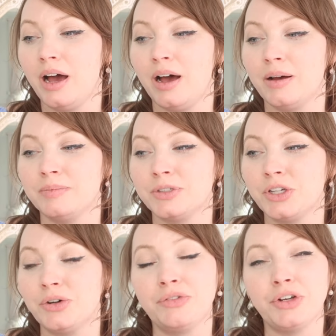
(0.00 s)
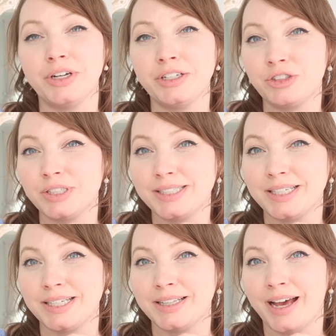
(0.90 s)
Um, so if you're
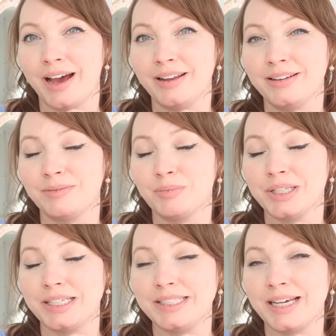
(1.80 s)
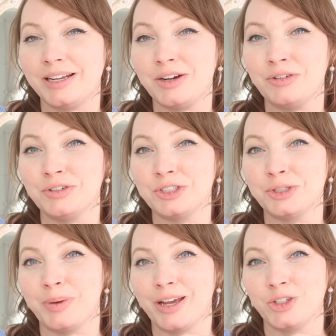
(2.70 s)
interested in that, please head over
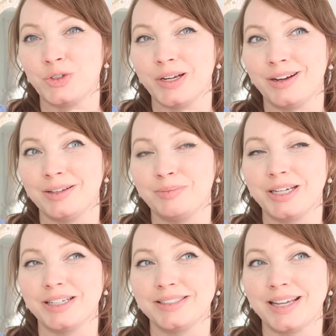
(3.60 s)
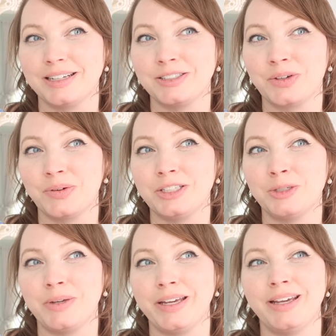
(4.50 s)
to Patreon because that is going
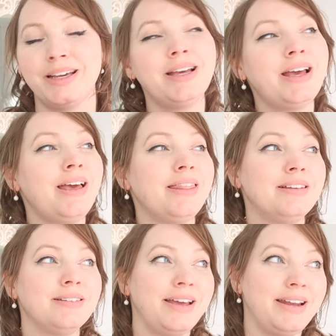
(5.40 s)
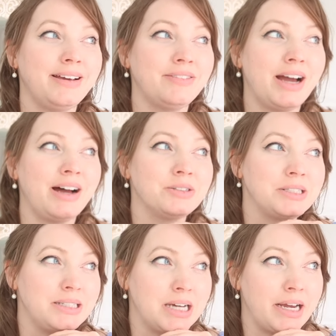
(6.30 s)
to be the Lady of the House
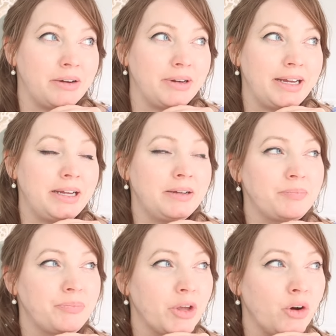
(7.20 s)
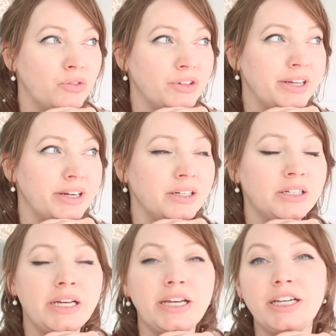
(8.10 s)
diary over
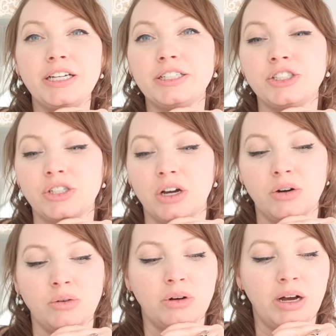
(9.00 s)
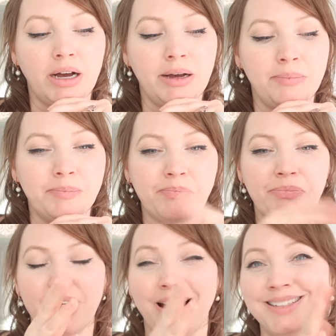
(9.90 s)
there. So um,
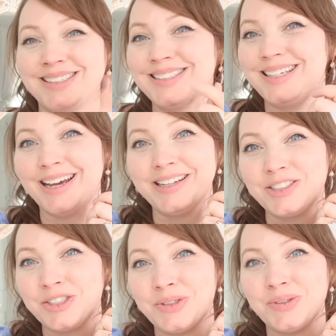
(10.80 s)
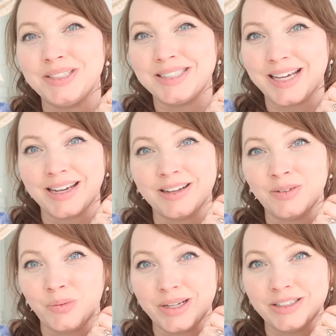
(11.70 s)
I didn't get to the
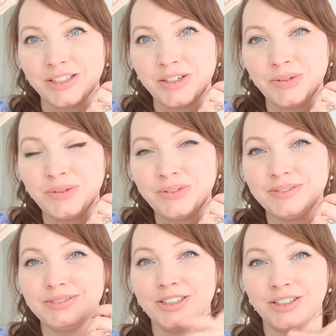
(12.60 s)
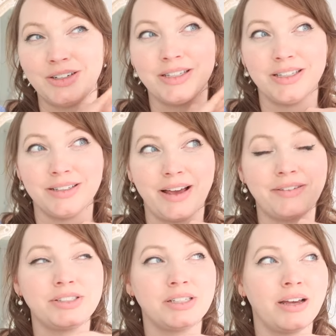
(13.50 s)
second window, you know, on the
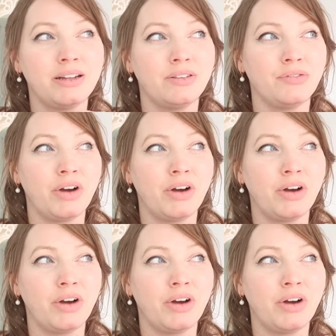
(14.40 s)
left side of the